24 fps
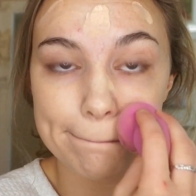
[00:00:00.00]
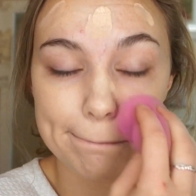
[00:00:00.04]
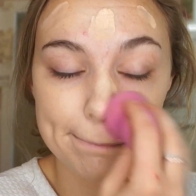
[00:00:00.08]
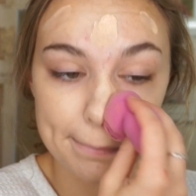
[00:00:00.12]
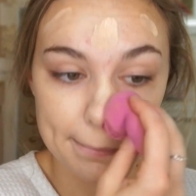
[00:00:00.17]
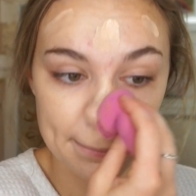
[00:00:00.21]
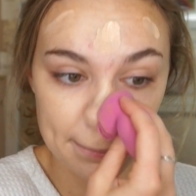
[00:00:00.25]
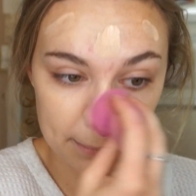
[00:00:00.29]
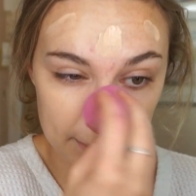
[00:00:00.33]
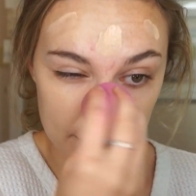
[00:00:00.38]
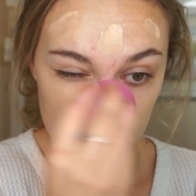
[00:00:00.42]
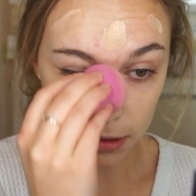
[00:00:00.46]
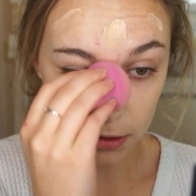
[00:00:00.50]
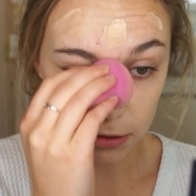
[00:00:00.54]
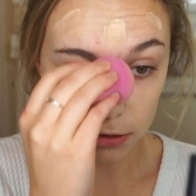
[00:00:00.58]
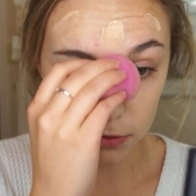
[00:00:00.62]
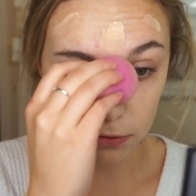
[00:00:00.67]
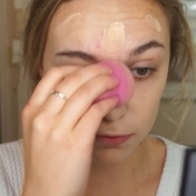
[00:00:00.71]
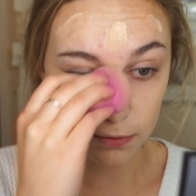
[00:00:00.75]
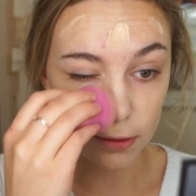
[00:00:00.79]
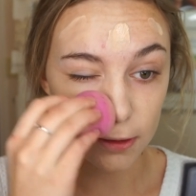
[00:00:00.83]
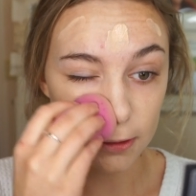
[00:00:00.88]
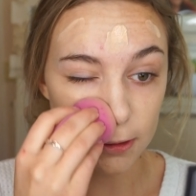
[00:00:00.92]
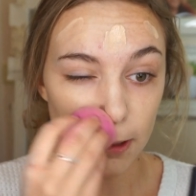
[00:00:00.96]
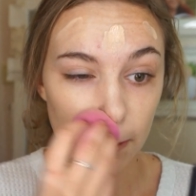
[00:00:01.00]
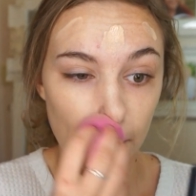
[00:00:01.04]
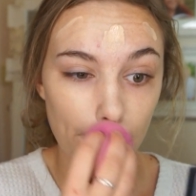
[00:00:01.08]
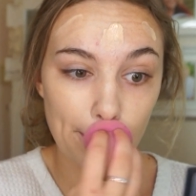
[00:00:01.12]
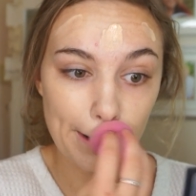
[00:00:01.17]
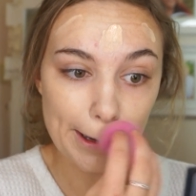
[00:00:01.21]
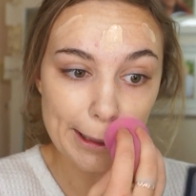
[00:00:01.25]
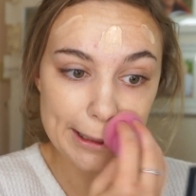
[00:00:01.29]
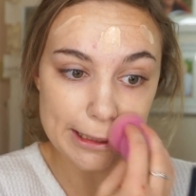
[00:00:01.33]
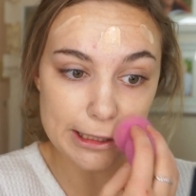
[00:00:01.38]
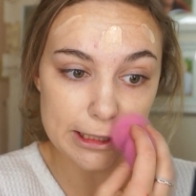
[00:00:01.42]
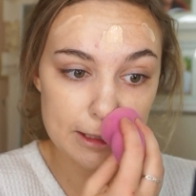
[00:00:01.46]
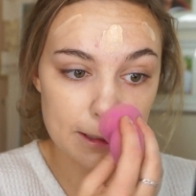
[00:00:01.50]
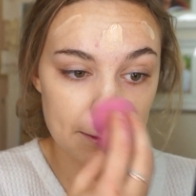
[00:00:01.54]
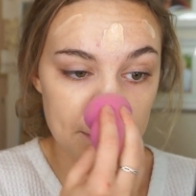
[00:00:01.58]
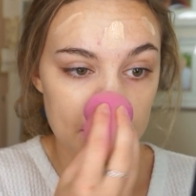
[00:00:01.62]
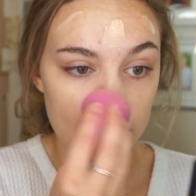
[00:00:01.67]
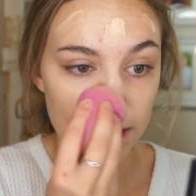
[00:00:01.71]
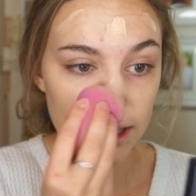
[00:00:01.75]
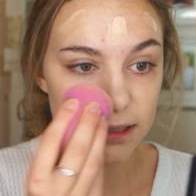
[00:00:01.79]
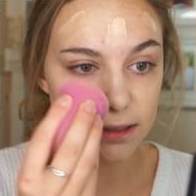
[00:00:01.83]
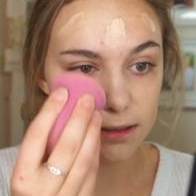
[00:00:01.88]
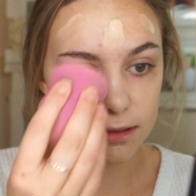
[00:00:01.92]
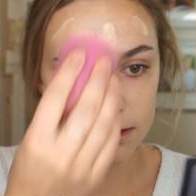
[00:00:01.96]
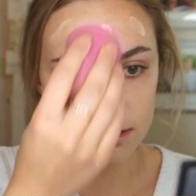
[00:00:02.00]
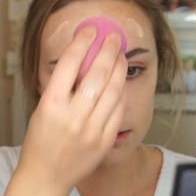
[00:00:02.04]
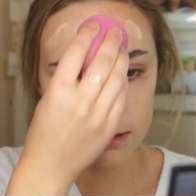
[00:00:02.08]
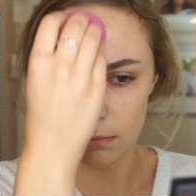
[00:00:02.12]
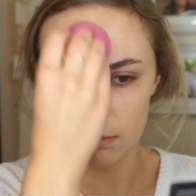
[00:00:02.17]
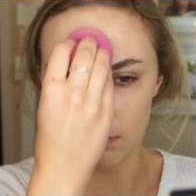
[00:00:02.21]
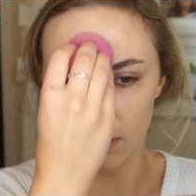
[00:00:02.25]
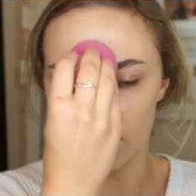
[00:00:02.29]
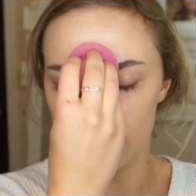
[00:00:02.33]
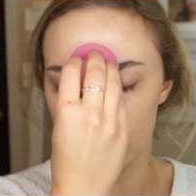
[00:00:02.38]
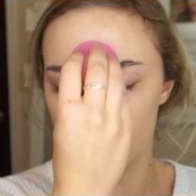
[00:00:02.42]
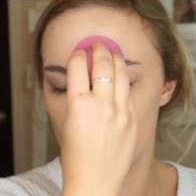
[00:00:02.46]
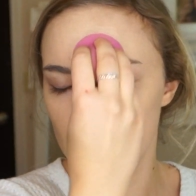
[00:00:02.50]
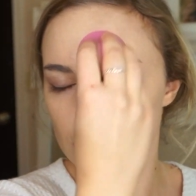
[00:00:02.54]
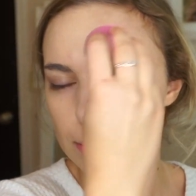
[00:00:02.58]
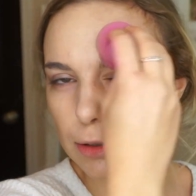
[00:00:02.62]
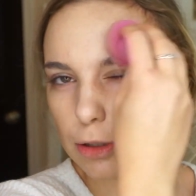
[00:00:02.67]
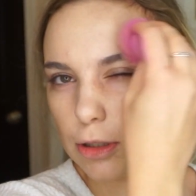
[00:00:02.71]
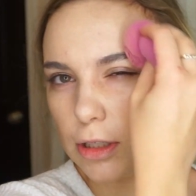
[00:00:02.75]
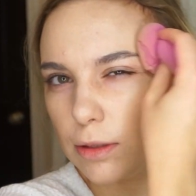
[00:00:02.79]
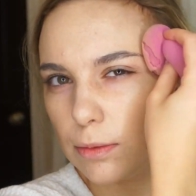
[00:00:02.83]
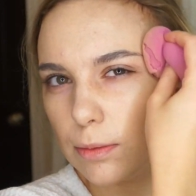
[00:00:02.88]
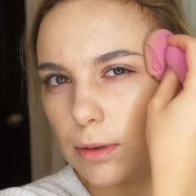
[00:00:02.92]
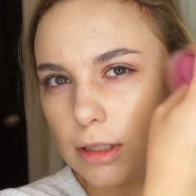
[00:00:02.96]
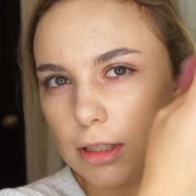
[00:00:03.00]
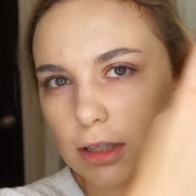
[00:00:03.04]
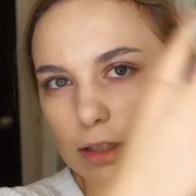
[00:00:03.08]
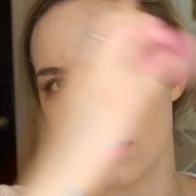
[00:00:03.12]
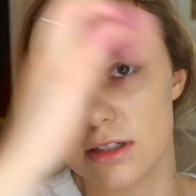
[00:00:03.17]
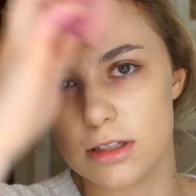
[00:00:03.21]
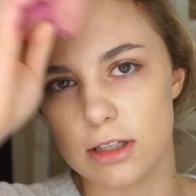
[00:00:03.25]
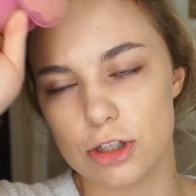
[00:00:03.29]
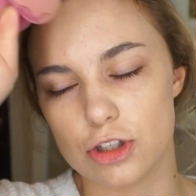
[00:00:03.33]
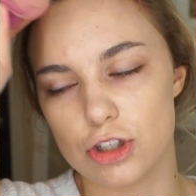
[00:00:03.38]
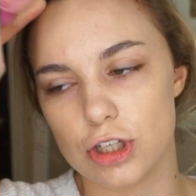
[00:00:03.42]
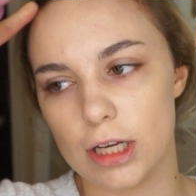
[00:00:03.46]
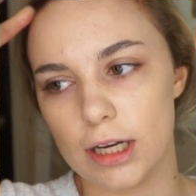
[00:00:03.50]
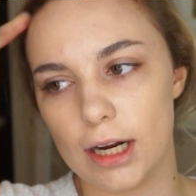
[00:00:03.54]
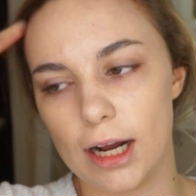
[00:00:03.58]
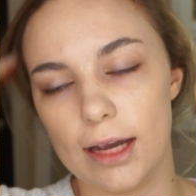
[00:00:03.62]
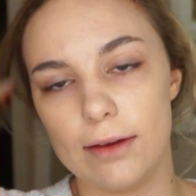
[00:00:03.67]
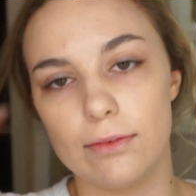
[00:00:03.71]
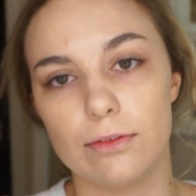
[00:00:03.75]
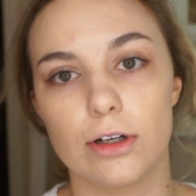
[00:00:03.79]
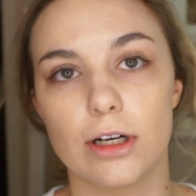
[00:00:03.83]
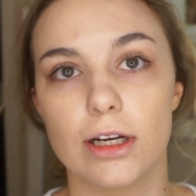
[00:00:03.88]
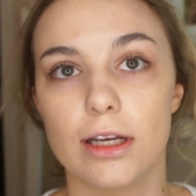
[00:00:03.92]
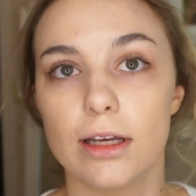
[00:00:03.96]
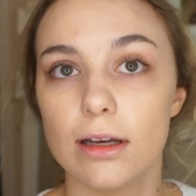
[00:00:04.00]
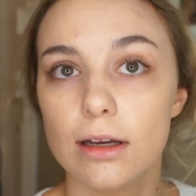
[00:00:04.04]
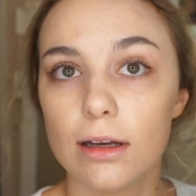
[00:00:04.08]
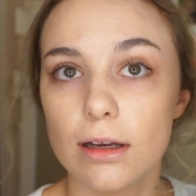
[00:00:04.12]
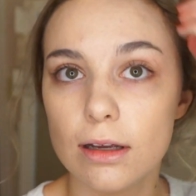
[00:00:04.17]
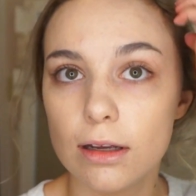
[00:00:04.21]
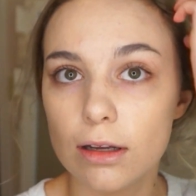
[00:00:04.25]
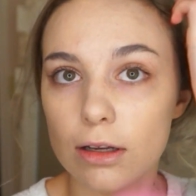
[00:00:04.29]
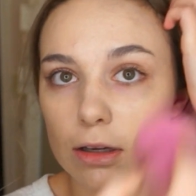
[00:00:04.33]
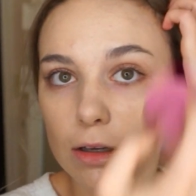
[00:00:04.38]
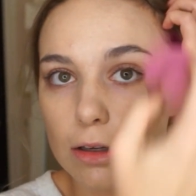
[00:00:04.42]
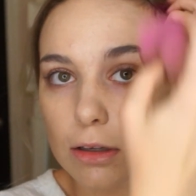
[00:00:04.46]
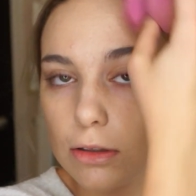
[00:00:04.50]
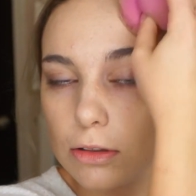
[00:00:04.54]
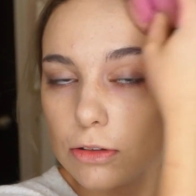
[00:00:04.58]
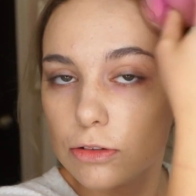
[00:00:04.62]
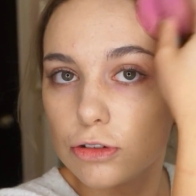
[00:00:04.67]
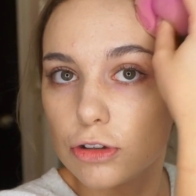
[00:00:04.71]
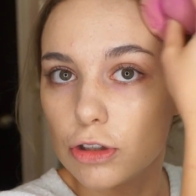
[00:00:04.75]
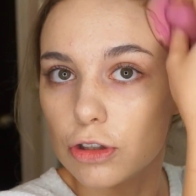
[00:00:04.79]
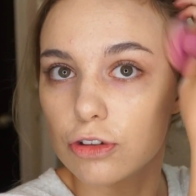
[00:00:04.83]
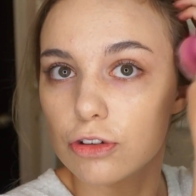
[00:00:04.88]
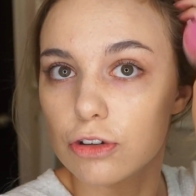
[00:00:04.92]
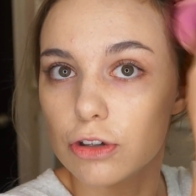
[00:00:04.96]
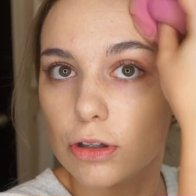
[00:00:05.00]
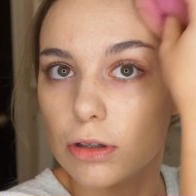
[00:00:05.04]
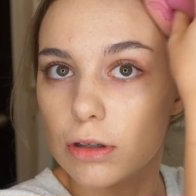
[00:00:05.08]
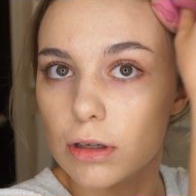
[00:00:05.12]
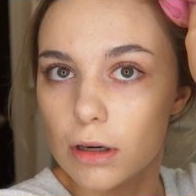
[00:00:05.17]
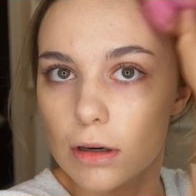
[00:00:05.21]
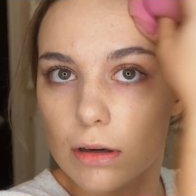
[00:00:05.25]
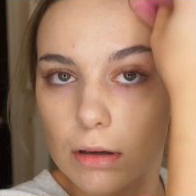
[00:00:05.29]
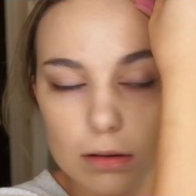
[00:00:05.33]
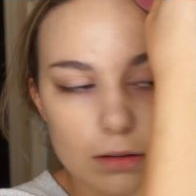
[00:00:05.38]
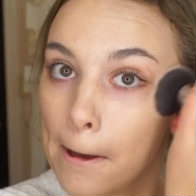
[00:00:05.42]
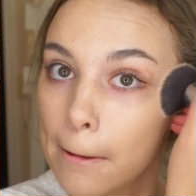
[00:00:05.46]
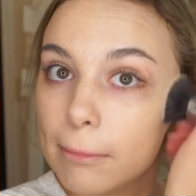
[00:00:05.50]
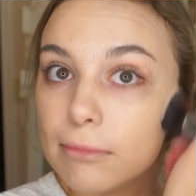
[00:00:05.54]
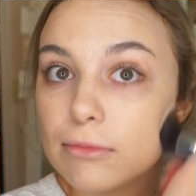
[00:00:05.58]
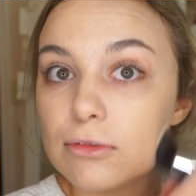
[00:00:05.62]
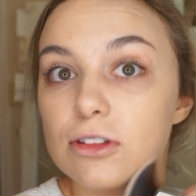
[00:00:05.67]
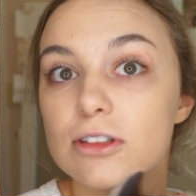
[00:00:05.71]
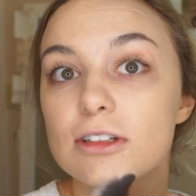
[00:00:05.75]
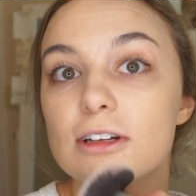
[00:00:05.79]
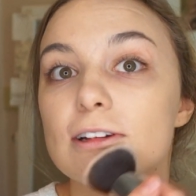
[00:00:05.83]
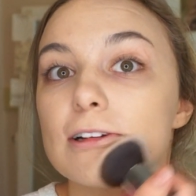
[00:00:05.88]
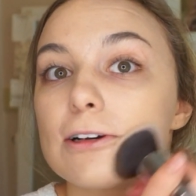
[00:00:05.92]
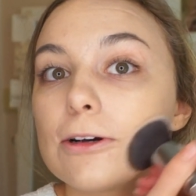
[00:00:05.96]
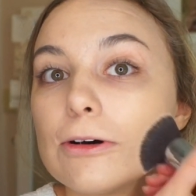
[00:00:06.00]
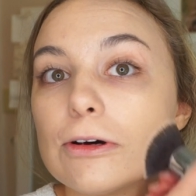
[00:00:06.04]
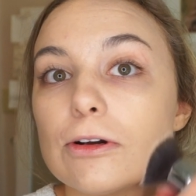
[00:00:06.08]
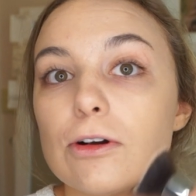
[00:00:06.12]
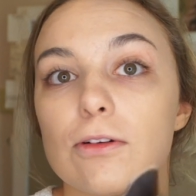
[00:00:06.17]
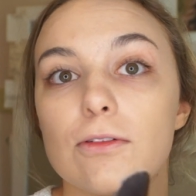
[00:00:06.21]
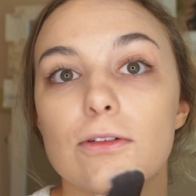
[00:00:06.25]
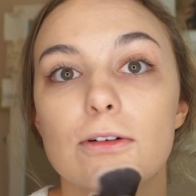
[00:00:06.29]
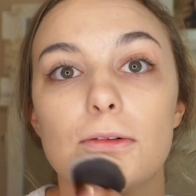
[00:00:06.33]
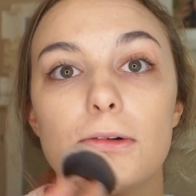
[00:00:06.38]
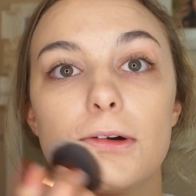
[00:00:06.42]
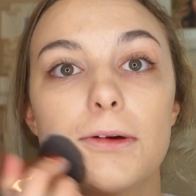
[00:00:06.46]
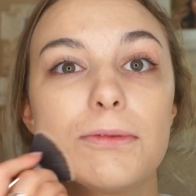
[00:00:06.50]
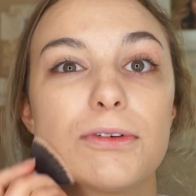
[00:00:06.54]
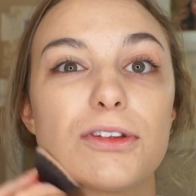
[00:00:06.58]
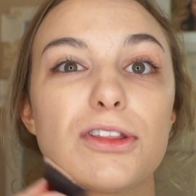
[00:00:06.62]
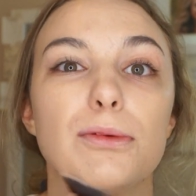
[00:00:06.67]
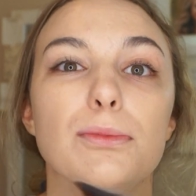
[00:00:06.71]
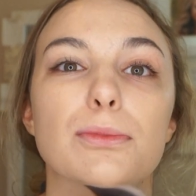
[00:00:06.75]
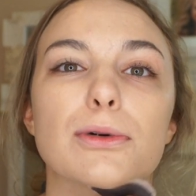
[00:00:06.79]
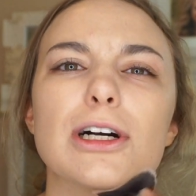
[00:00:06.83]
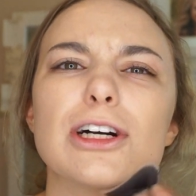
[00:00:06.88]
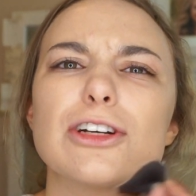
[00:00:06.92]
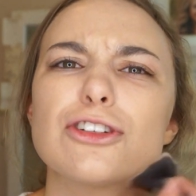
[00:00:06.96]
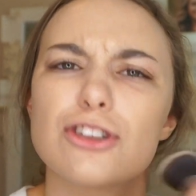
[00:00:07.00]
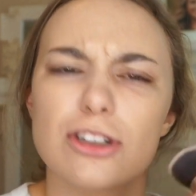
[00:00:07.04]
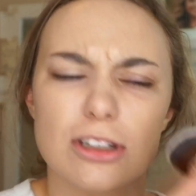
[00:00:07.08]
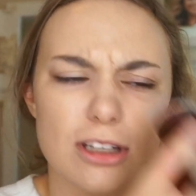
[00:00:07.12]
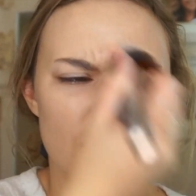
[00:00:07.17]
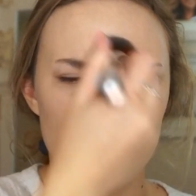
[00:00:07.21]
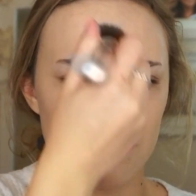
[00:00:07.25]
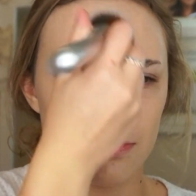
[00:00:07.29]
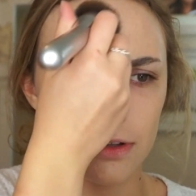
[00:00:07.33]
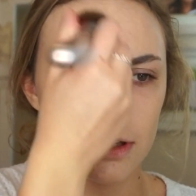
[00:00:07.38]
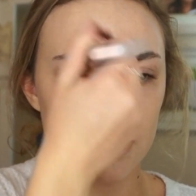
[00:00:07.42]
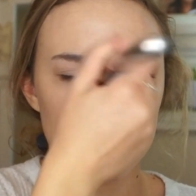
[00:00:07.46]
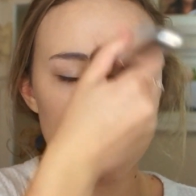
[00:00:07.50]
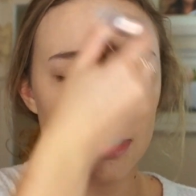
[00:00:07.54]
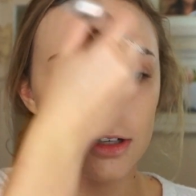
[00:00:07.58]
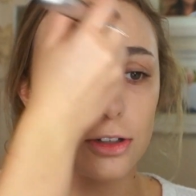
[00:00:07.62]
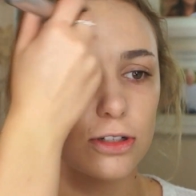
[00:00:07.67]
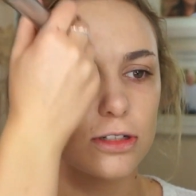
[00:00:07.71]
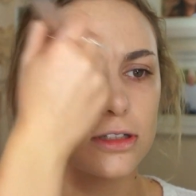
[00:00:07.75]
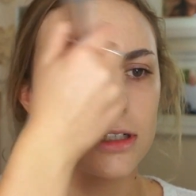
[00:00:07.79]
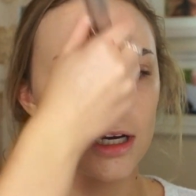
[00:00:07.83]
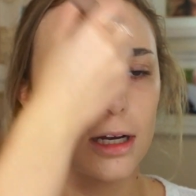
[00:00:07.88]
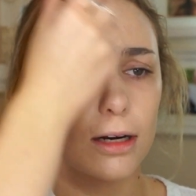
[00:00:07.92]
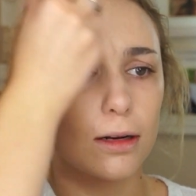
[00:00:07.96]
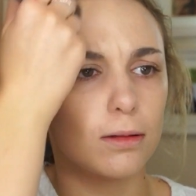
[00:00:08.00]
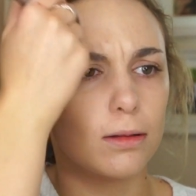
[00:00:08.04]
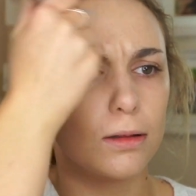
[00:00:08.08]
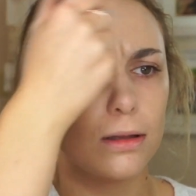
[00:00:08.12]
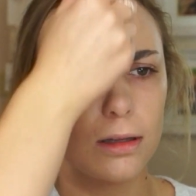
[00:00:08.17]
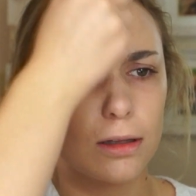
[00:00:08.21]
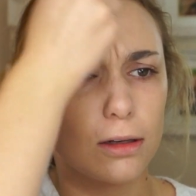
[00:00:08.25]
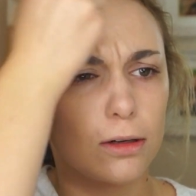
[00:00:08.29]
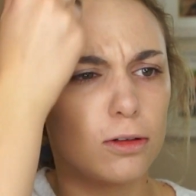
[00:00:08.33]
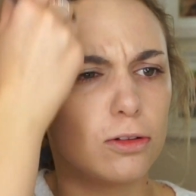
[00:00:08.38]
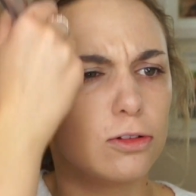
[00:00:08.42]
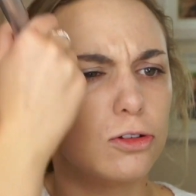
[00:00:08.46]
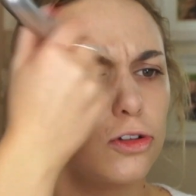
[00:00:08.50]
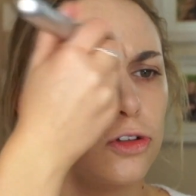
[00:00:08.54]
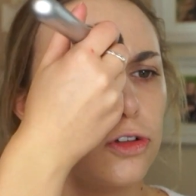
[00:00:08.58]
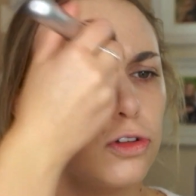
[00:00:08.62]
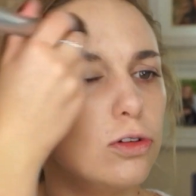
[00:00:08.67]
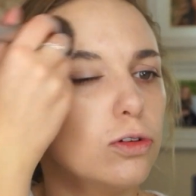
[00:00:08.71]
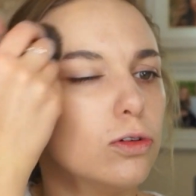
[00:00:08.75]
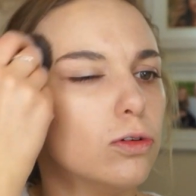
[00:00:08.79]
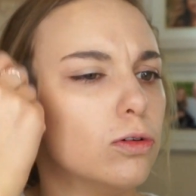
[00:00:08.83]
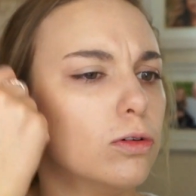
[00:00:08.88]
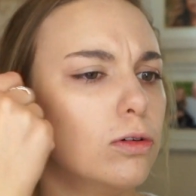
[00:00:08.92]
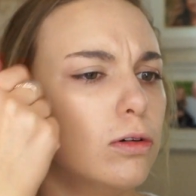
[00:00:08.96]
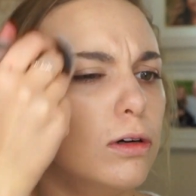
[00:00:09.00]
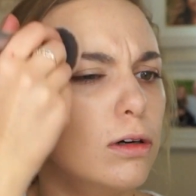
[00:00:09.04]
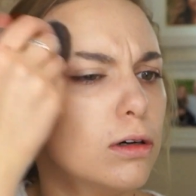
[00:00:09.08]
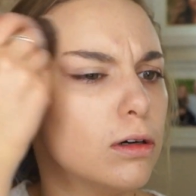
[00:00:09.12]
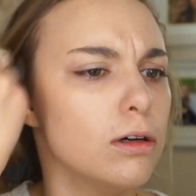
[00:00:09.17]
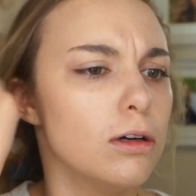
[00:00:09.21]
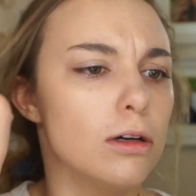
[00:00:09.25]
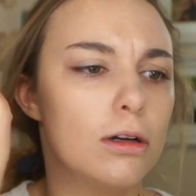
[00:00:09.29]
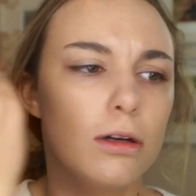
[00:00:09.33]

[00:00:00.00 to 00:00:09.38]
I just feel like it works the best. My Focallure Beauty one is in the shade Ivory, just so you know. Just kind of going over it with a brush because I feel like I just got a little too